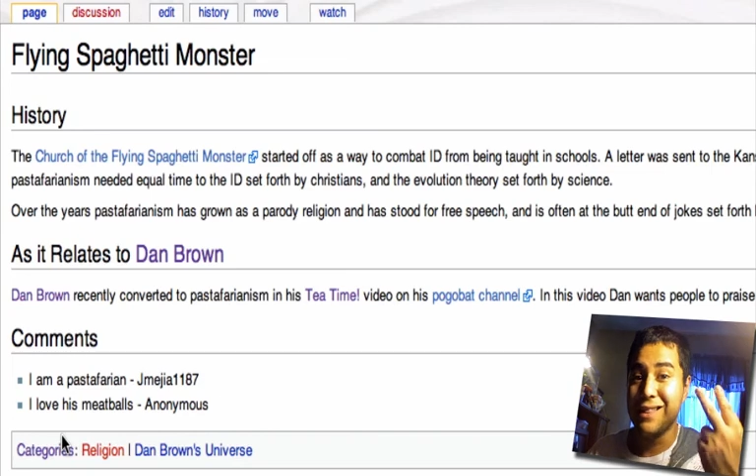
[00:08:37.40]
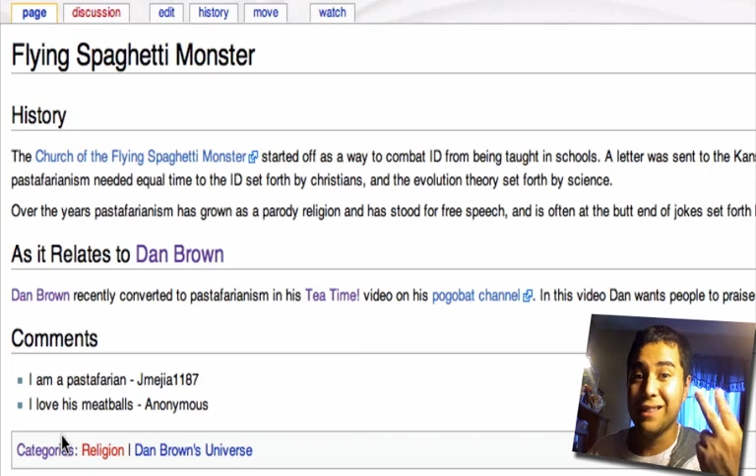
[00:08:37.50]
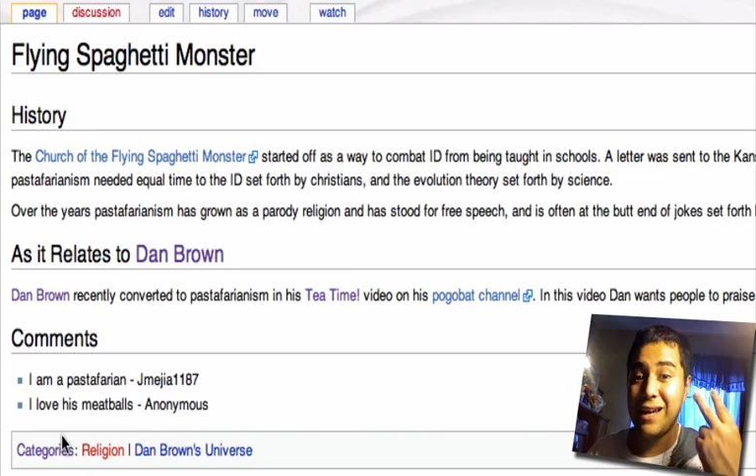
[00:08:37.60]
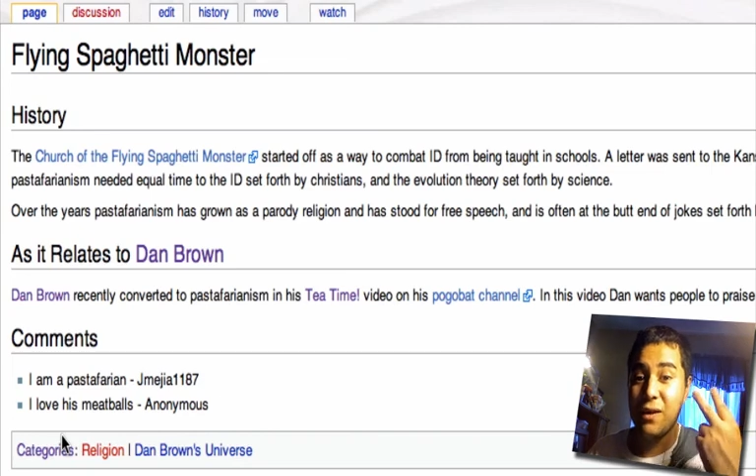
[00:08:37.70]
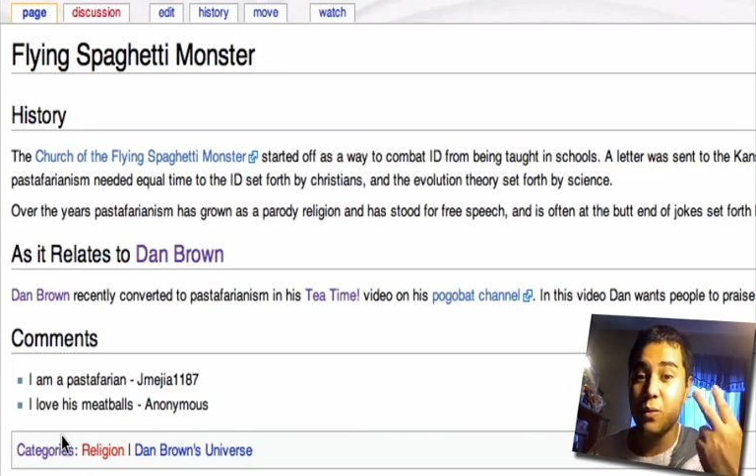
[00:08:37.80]
a
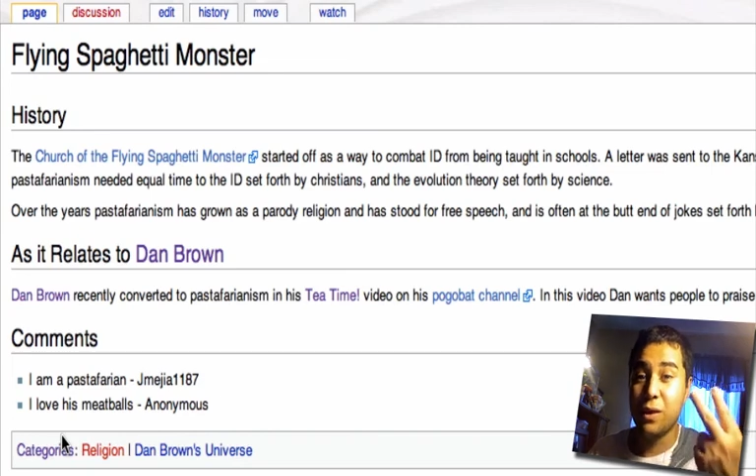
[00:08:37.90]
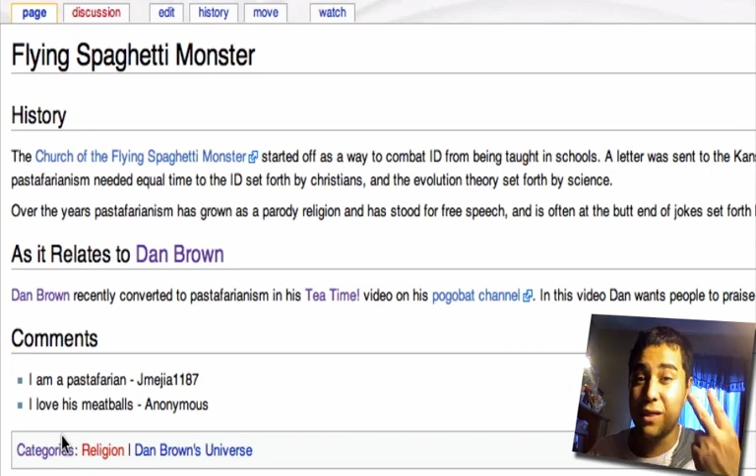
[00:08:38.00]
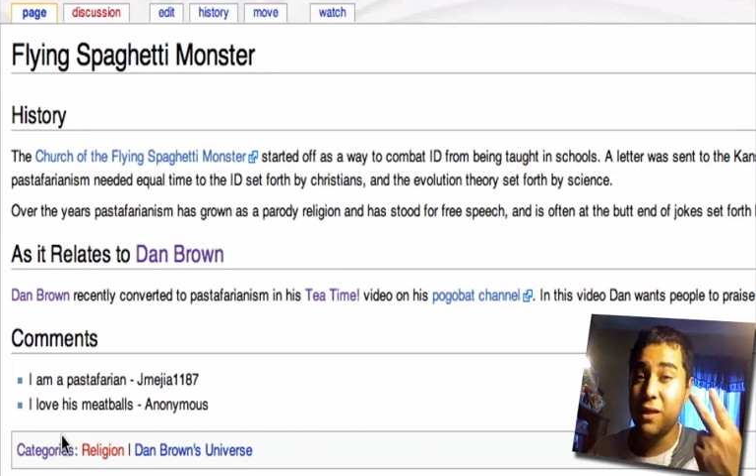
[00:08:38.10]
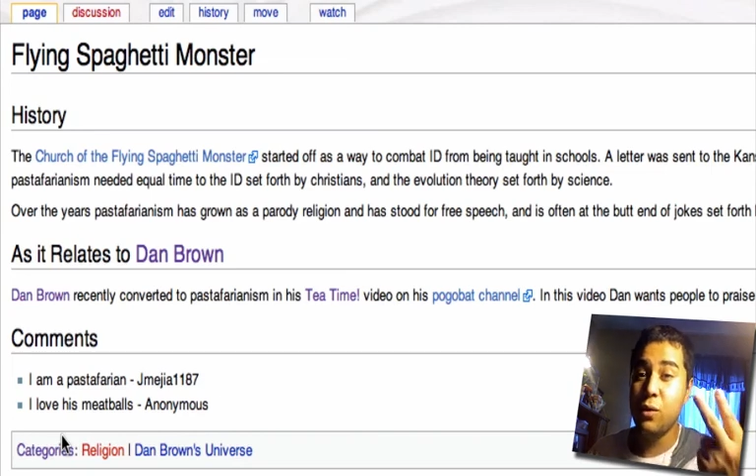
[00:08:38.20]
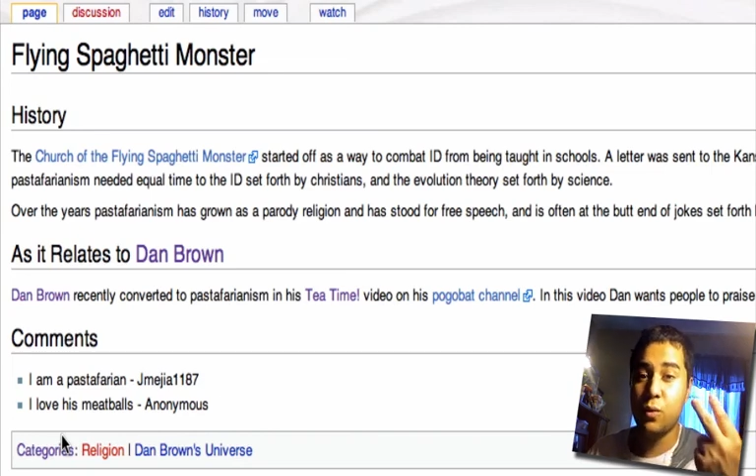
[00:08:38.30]
link
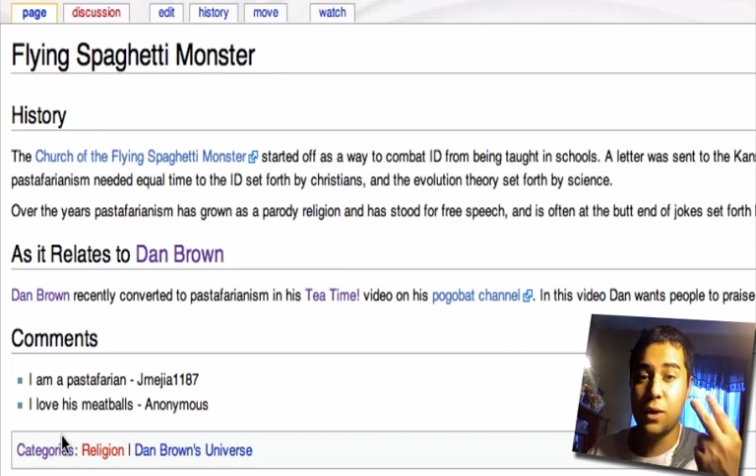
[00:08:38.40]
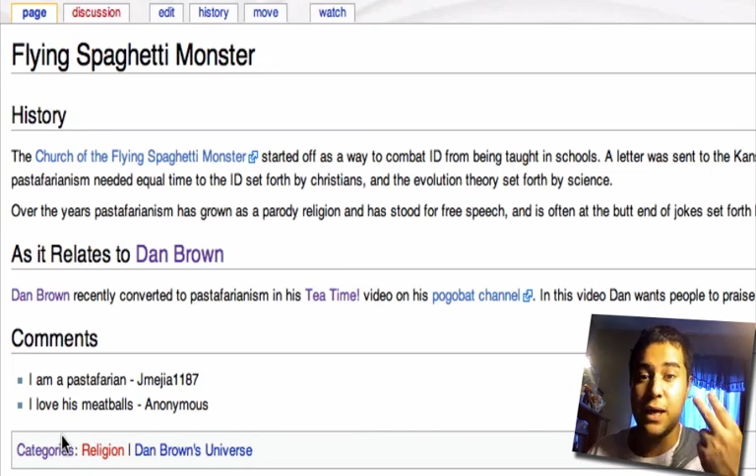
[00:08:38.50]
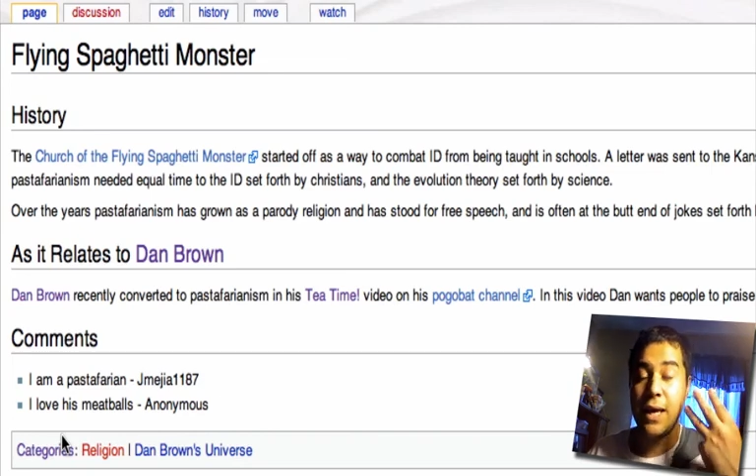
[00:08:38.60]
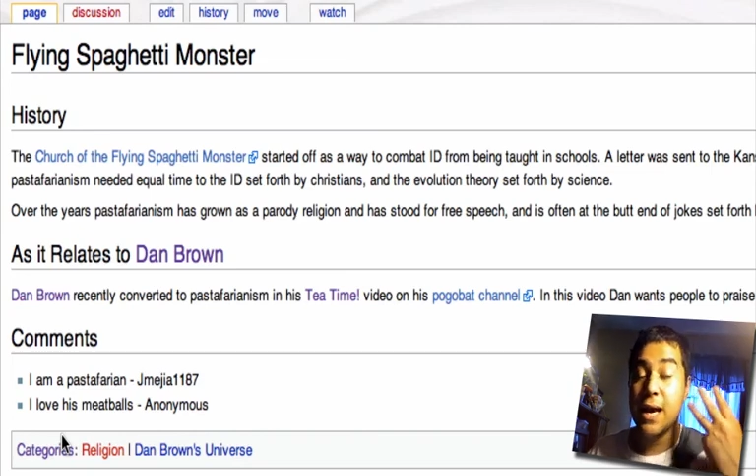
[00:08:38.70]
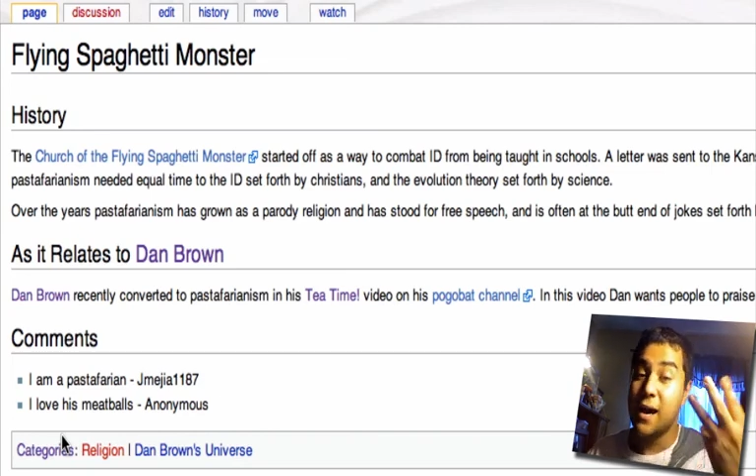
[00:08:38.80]
within the wiki,